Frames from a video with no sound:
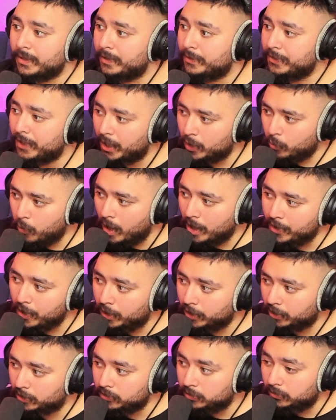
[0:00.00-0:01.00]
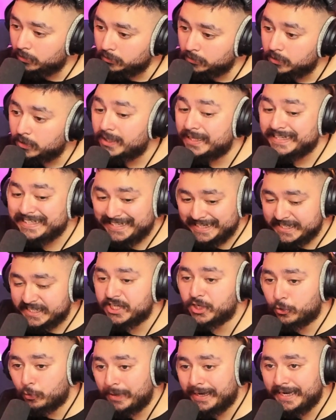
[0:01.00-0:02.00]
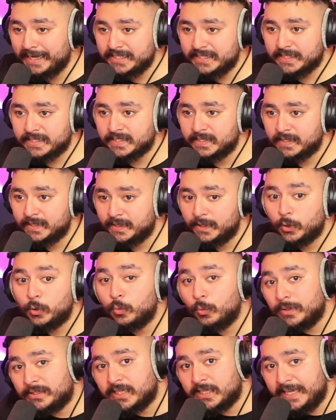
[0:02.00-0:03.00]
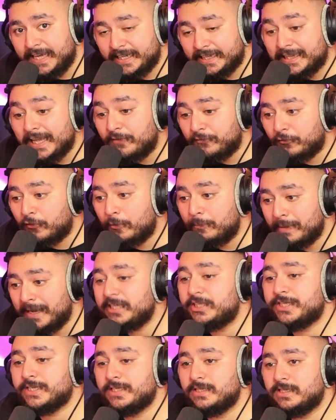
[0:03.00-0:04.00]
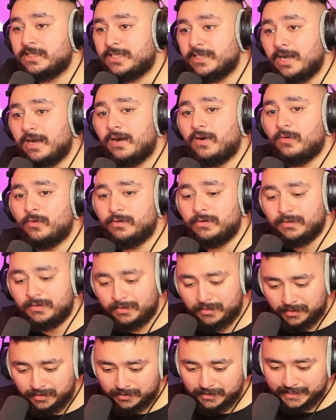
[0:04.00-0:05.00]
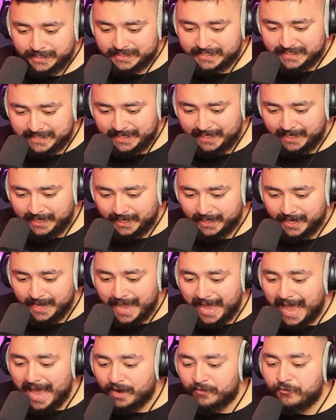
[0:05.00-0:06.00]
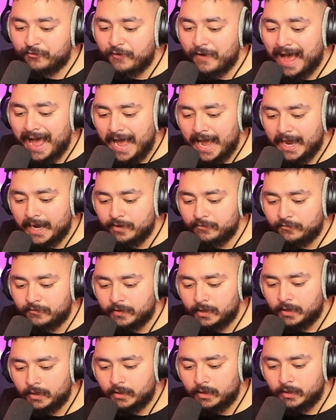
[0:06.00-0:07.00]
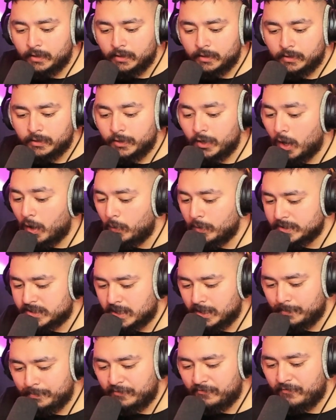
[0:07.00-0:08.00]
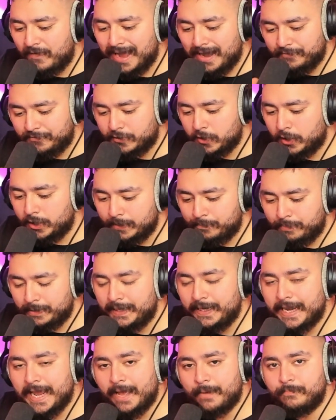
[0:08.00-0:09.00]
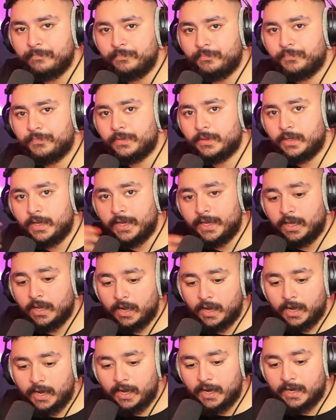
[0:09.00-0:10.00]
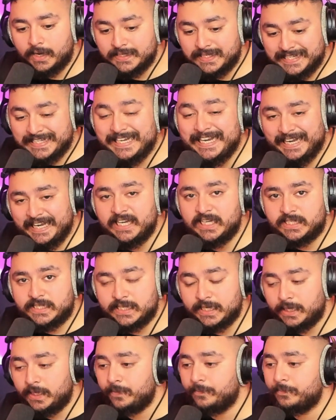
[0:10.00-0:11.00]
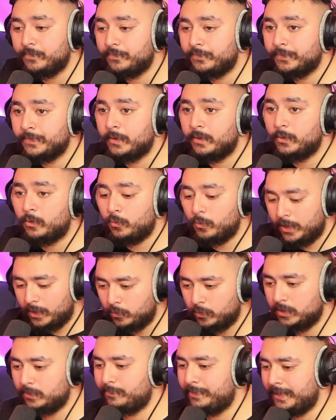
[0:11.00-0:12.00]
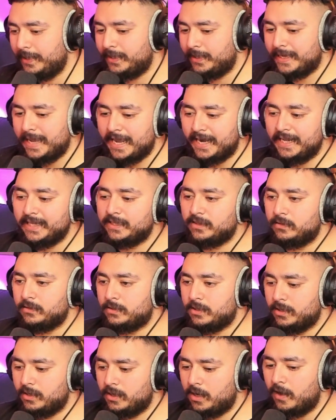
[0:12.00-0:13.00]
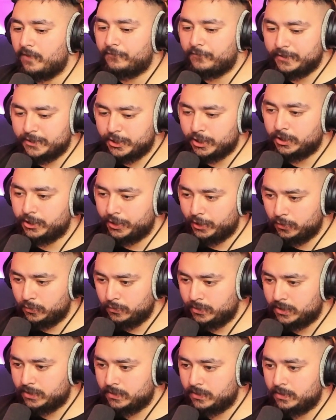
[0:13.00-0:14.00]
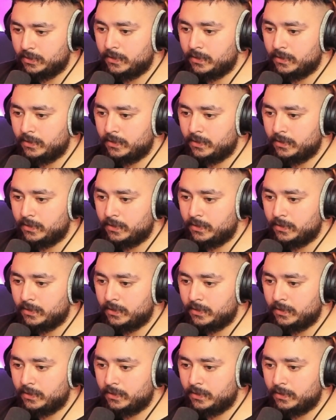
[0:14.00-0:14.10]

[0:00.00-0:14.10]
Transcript: not one article disagrees with the leaked information. So let's see. At 5, no, it's going to be 5.30 p.m. Uh, CET. We will be getting the official news.